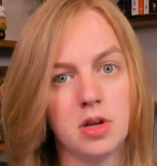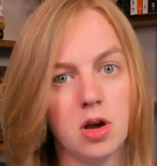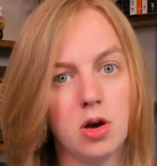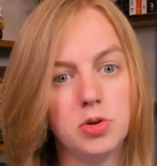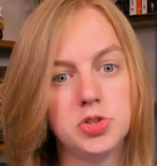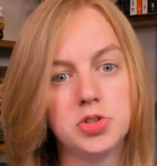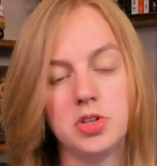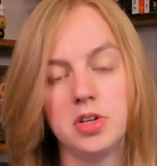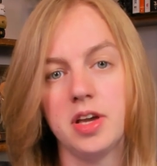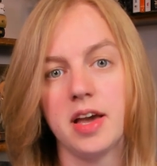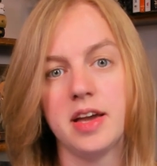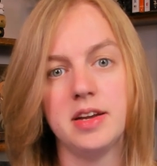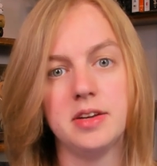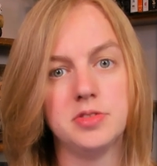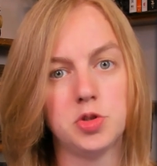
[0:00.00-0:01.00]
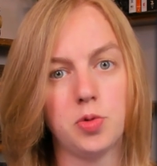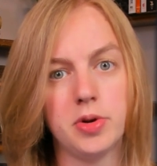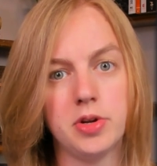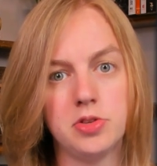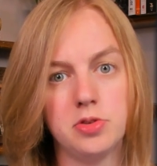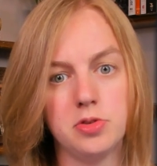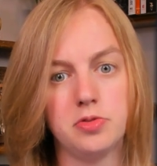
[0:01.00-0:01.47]
OceanGate
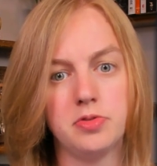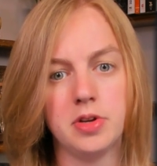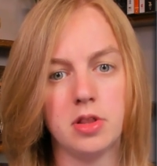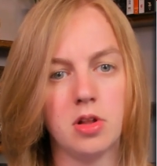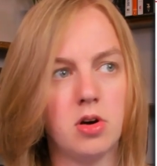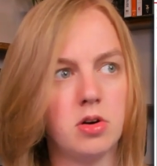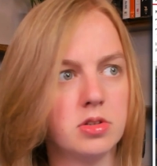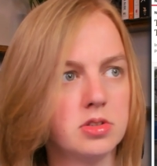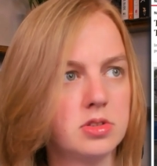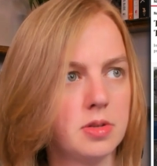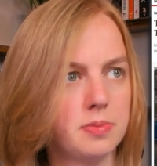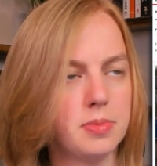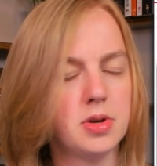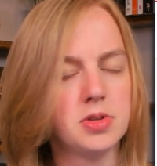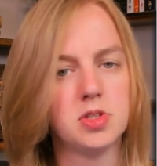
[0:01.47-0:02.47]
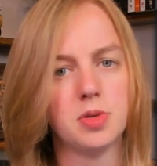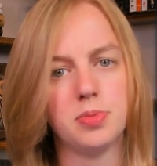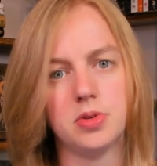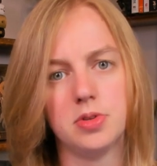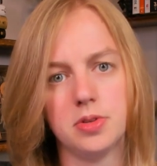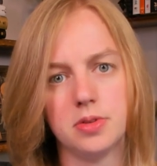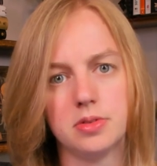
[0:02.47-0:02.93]
22 feet long
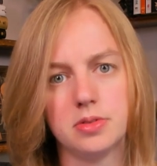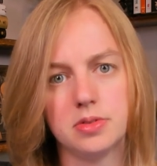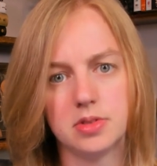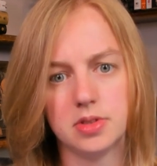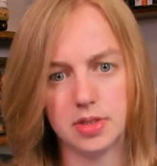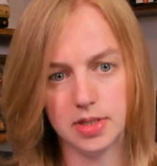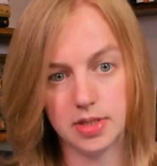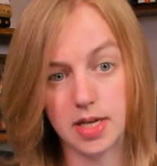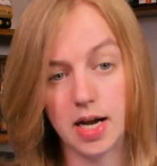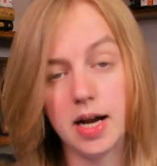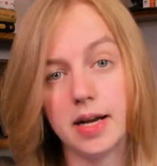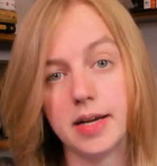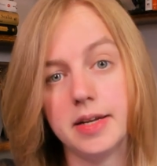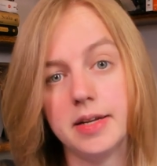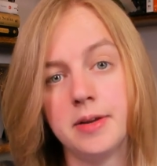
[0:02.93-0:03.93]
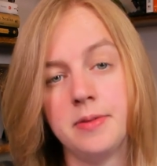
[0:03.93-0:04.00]
submersible died,